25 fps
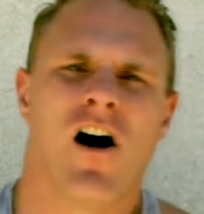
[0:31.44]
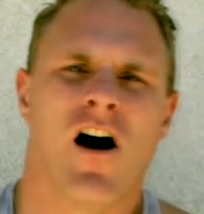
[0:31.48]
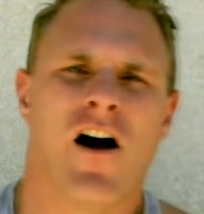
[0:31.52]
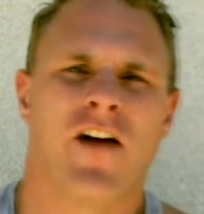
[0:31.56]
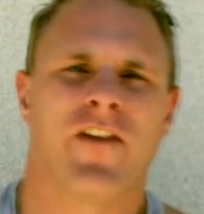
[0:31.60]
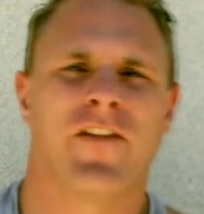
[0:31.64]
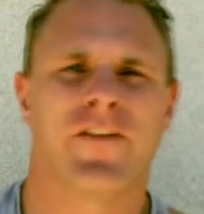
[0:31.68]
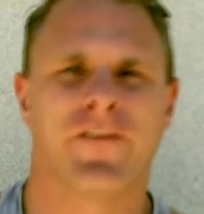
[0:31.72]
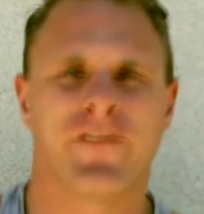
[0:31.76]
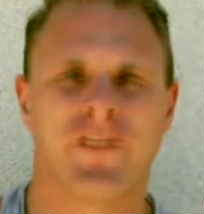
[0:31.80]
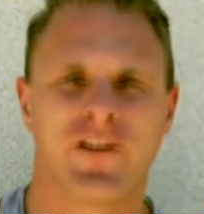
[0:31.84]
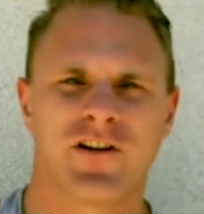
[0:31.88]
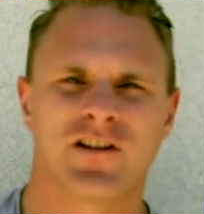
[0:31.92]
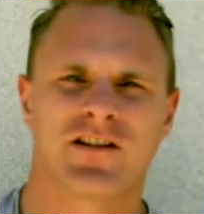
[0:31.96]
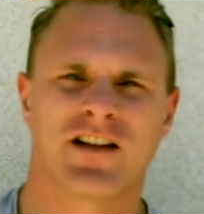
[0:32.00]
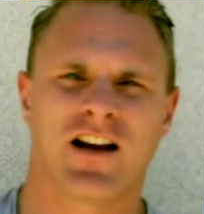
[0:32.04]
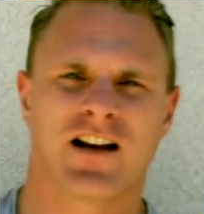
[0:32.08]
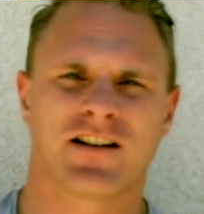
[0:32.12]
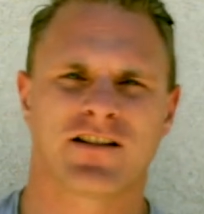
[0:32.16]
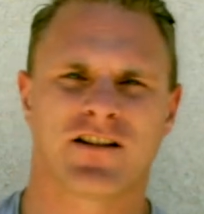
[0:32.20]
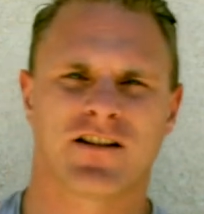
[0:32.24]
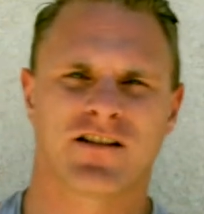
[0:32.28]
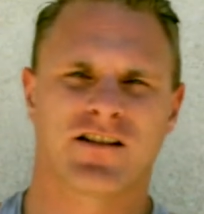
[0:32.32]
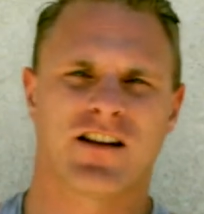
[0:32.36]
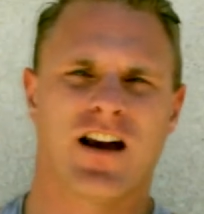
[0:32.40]
The first
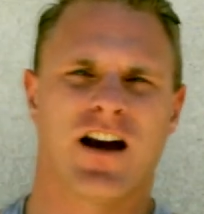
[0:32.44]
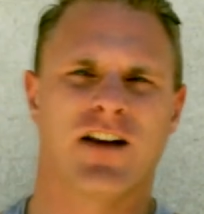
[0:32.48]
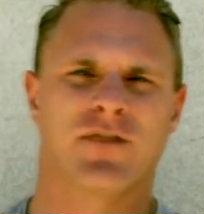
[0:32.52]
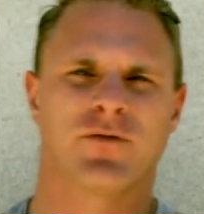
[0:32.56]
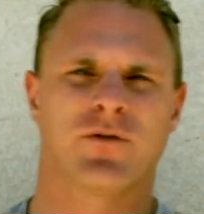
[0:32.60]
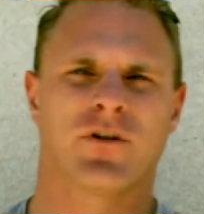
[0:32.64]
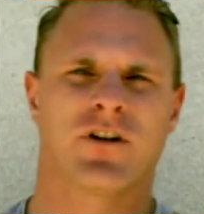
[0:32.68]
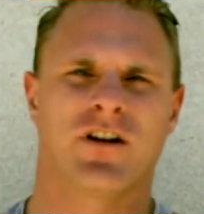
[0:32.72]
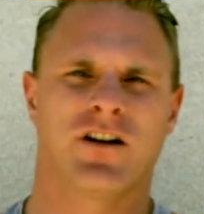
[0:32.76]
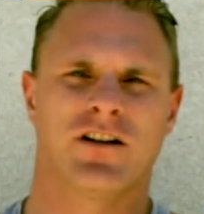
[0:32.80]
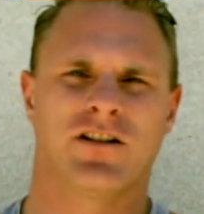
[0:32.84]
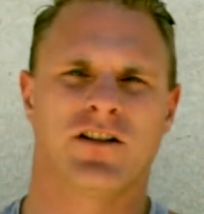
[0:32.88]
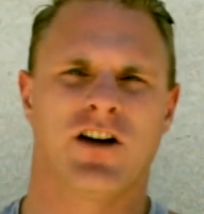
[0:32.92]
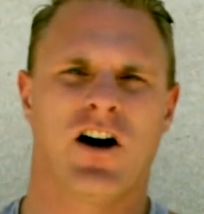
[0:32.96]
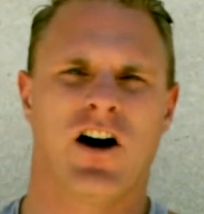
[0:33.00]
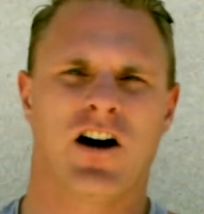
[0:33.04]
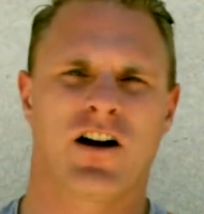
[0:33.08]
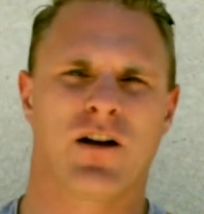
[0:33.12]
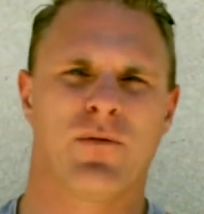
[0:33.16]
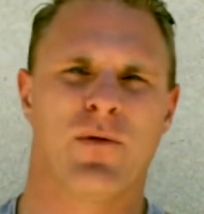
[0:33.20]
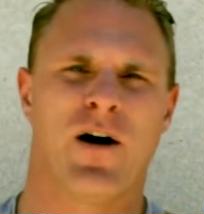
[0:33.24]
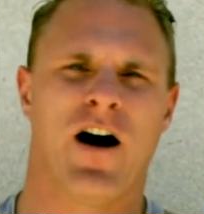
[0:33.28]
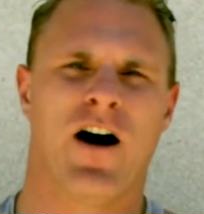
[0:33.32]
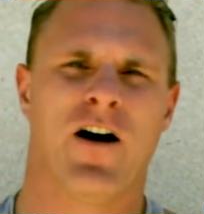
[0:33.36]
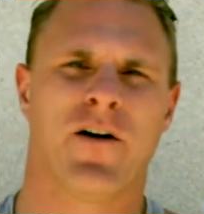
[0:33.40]
exercise we're going to talk
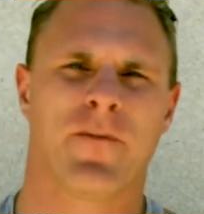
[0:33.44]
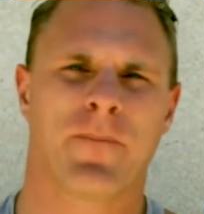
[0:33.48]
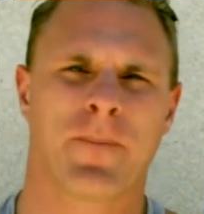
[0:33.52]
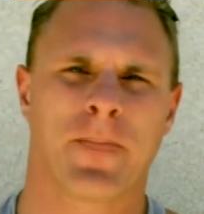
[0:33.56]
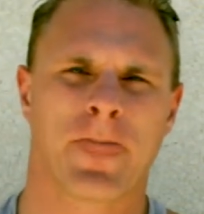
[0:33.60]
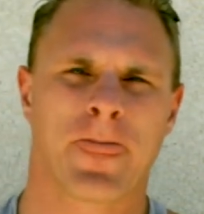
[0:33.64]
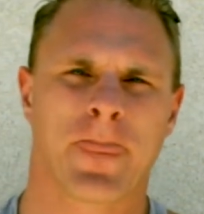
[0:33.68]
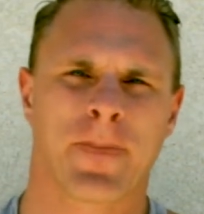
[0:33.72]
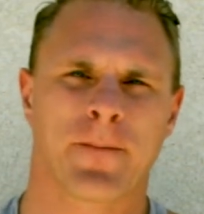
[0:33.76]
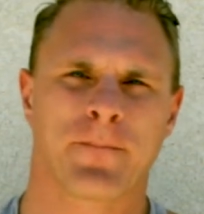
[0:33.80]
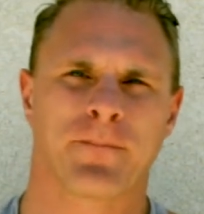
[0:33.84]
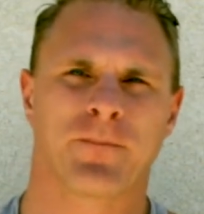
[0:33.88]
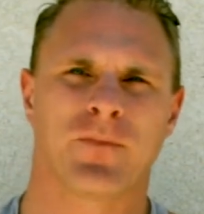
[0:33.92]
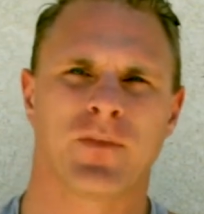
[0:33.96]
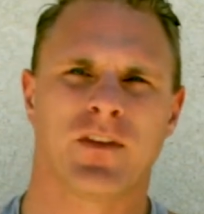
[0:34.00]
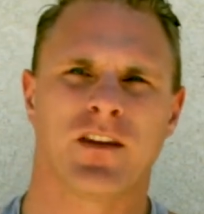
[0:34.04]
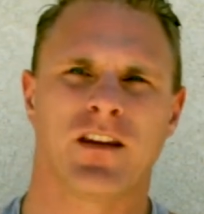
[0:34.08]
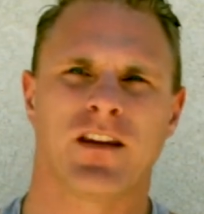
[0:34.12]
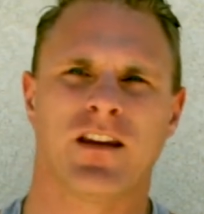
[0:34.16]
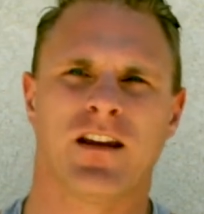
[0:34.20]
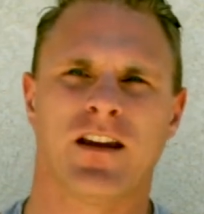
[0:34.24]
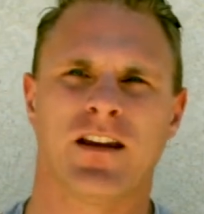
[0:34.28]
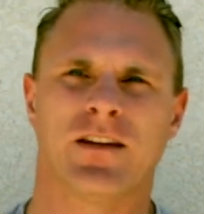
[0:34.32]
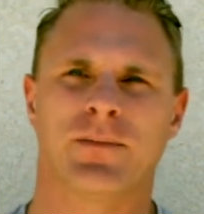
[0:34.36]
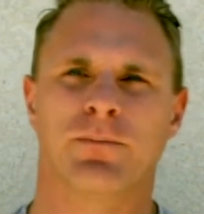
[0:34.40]
about
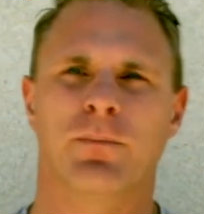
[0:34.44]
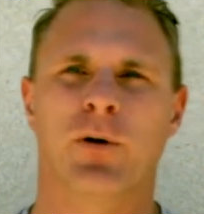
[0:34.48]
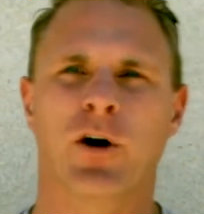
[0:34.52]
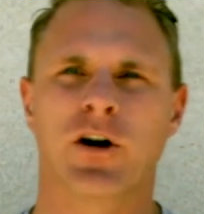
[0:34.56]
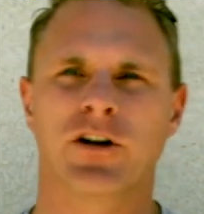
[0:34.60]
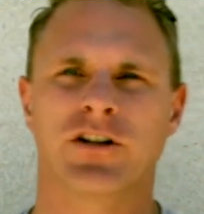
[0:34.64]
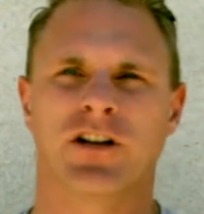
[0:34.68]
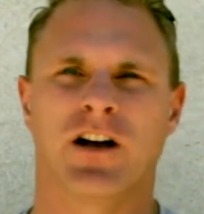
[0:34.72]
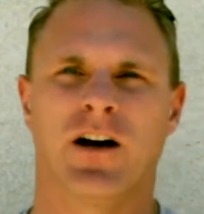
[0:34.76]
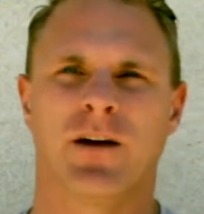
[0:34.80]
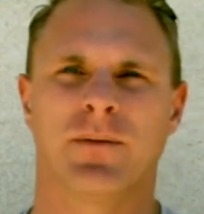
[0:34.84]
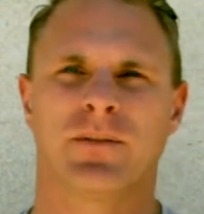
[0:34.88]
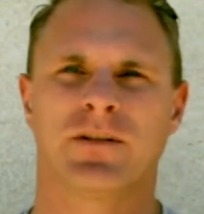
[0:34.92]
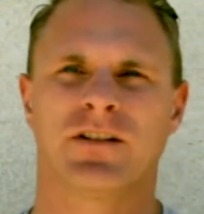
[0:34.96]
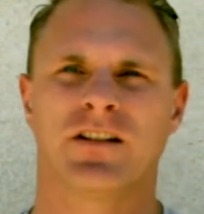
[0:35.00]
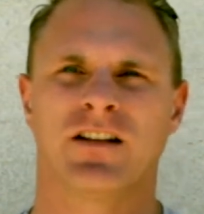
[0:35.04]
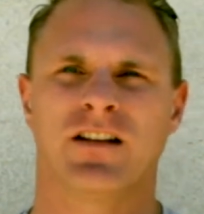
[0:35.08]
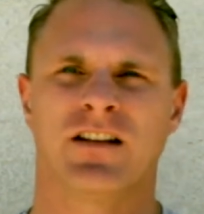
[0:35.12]
is push-ups.